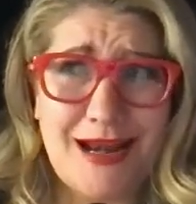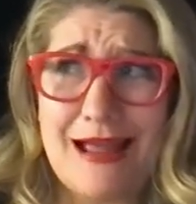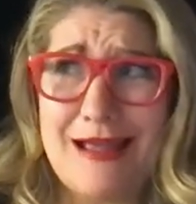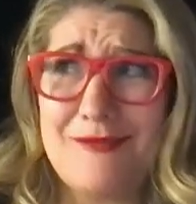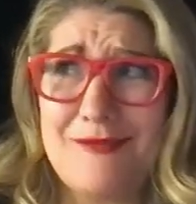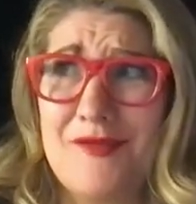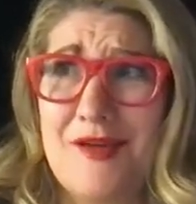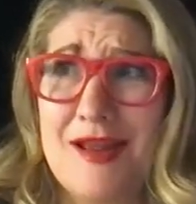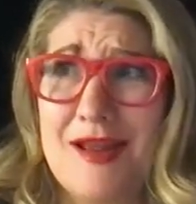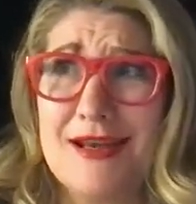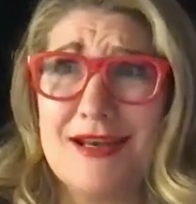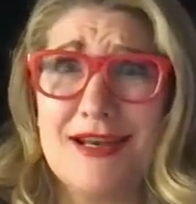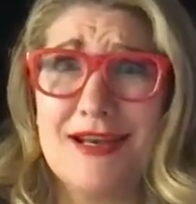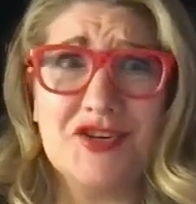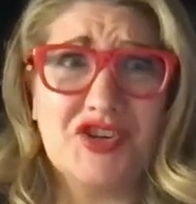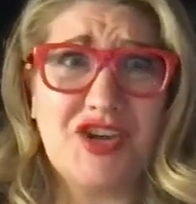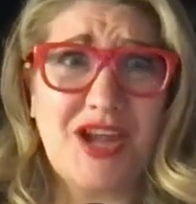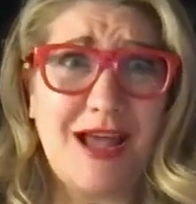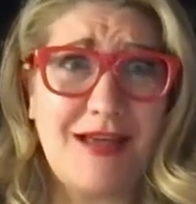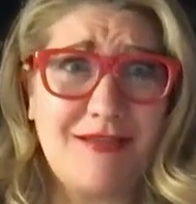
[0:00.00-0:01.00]
I find it a
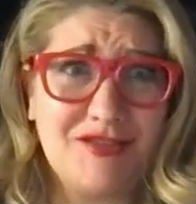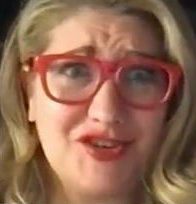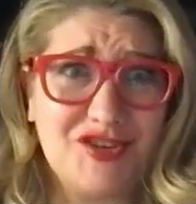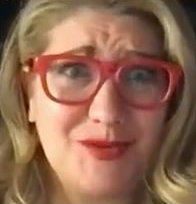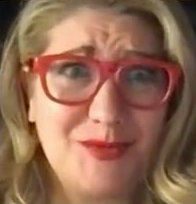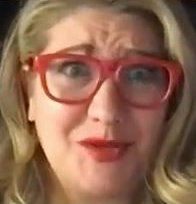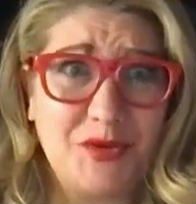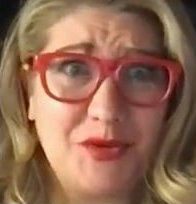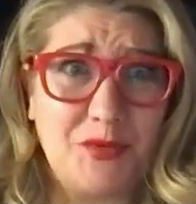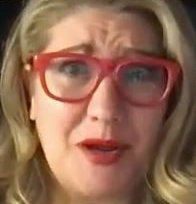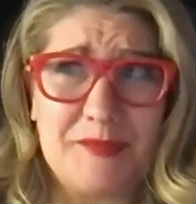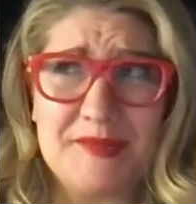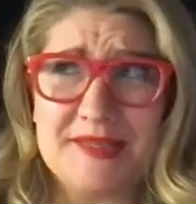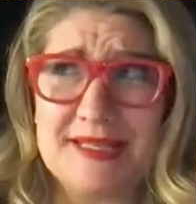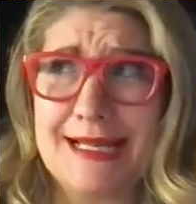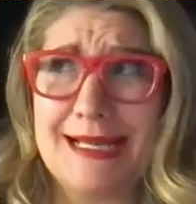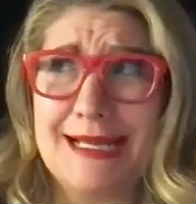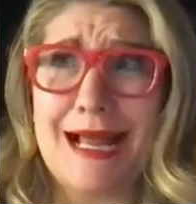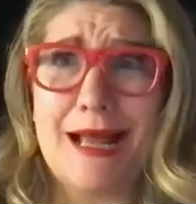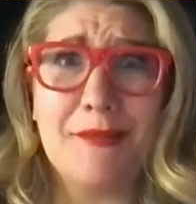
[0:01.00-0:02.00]
challenge to build a
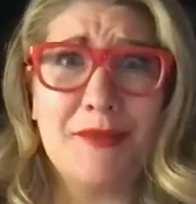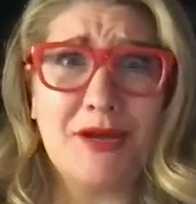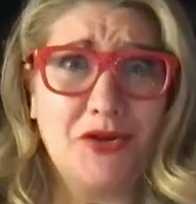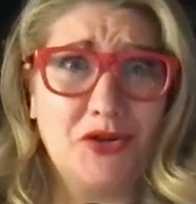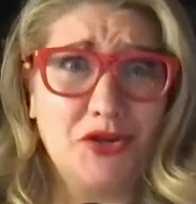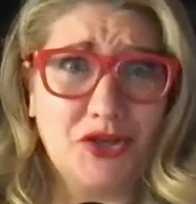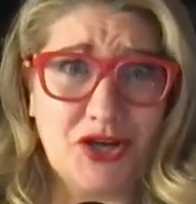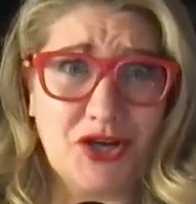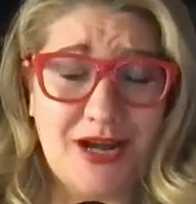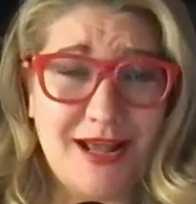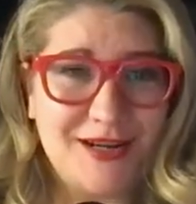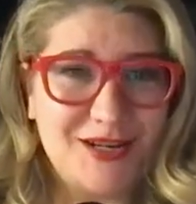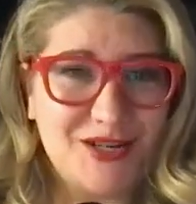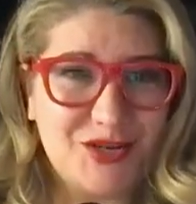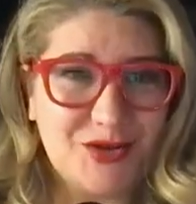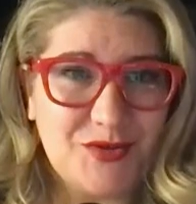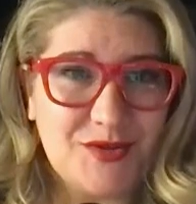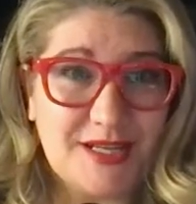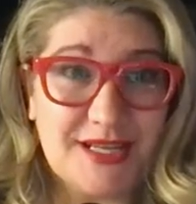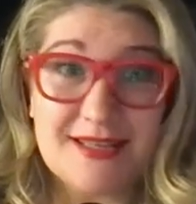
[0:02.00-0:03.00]
website. I'm going to learn how to
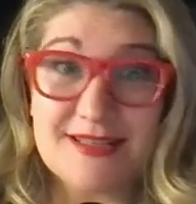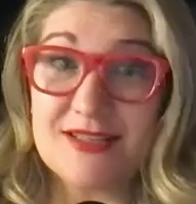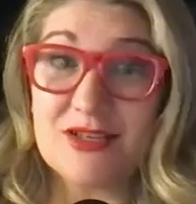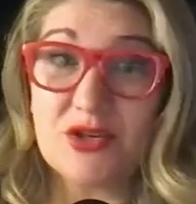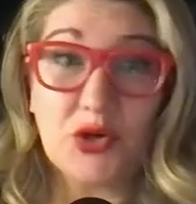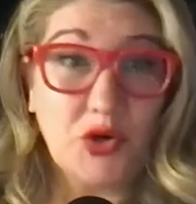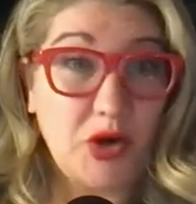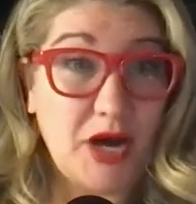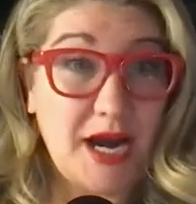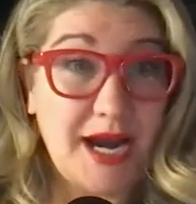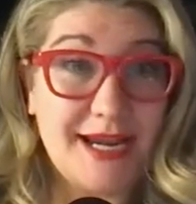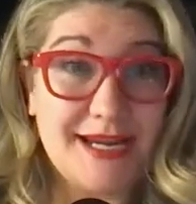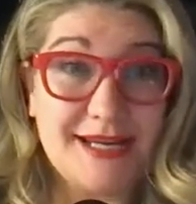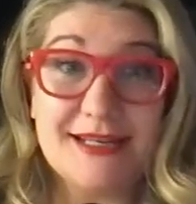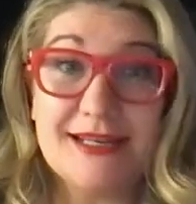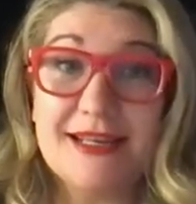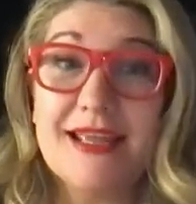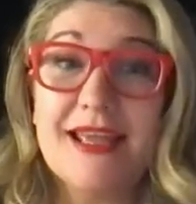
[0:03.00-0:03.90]
do this. Great.